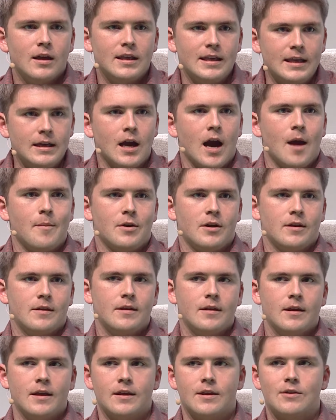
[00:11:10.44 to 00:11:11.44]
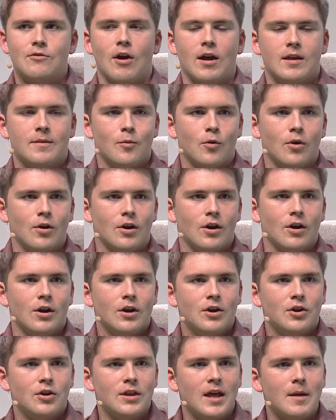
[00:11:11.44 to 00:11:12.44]
e-commerce is cross-border.
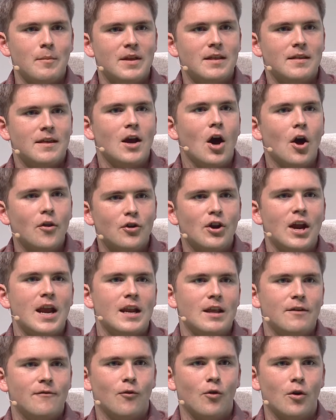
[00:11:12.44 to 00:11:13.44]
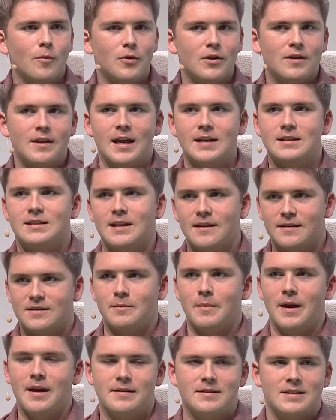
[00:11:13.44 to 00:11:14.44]
You know, that means the other 84% is
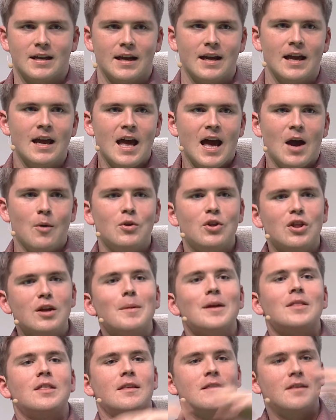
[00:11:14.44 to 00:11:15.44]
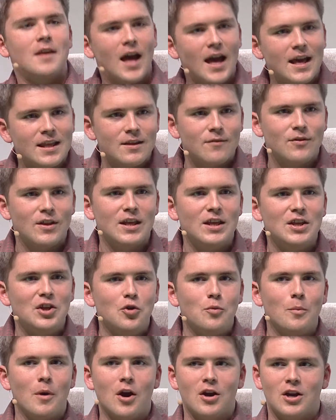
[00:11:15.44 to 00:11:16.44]
domestic. And when you think about the size of the
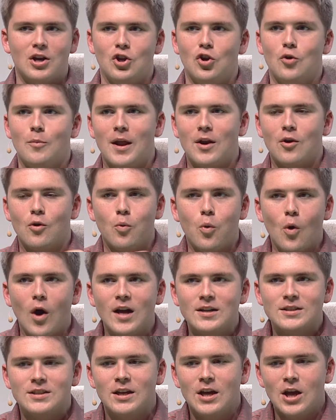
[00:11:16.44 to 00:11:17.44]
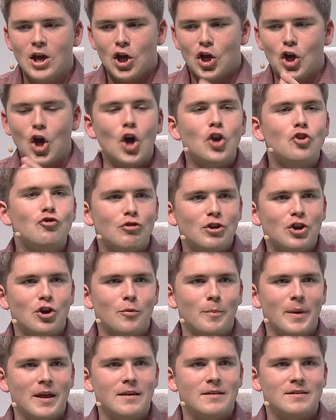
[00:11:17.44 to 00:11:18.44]
EU market, no matter what country
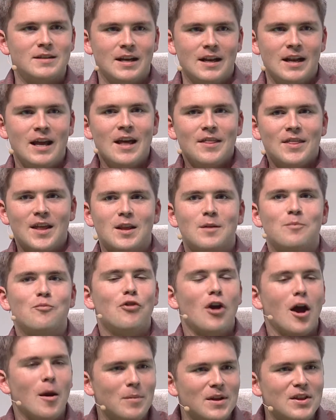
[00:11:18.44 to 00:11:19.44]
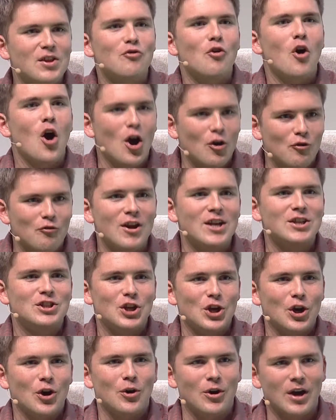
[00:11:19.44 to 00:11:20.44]
you're based in, that is probably the wrong
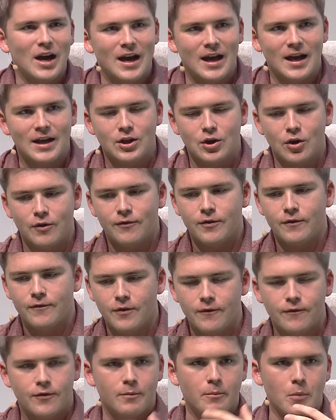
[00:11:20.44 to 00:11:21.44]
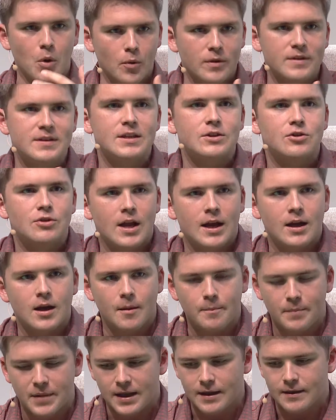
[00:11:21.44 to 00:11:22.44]
ratio for most internet
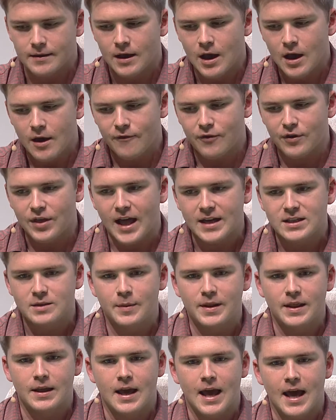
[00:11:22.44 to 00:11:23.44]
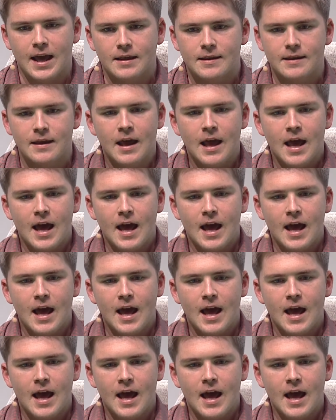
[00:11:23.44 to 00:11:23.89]
companies for that to be the case.